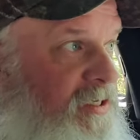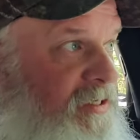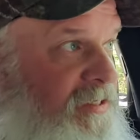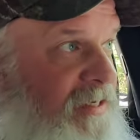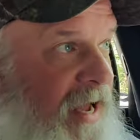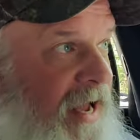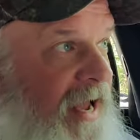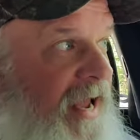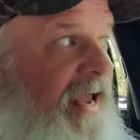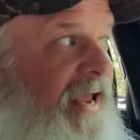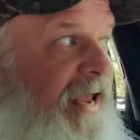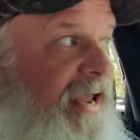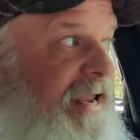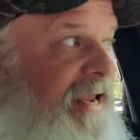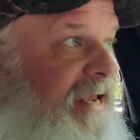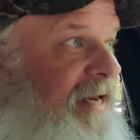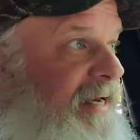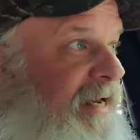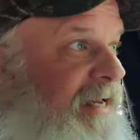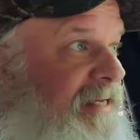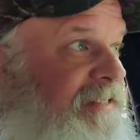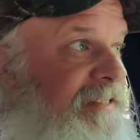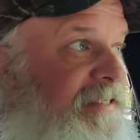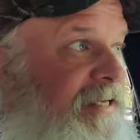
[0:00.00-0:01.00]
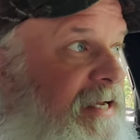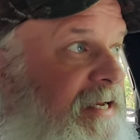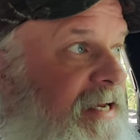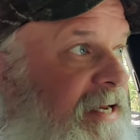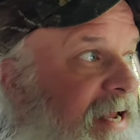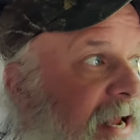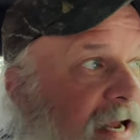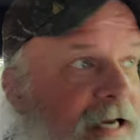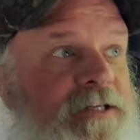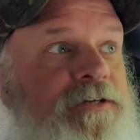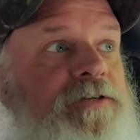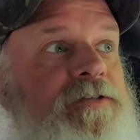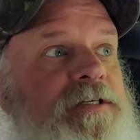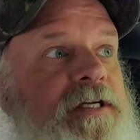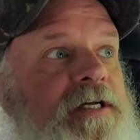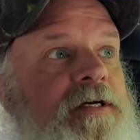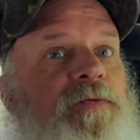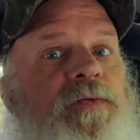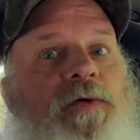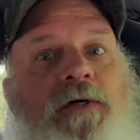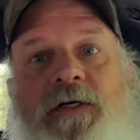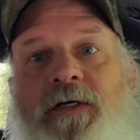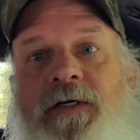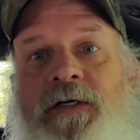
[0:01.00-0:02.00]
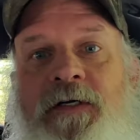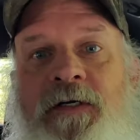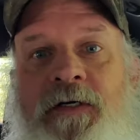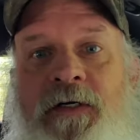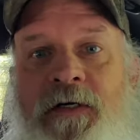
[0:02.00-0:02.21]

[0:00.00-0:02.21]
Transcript: the day, and it's an interesting one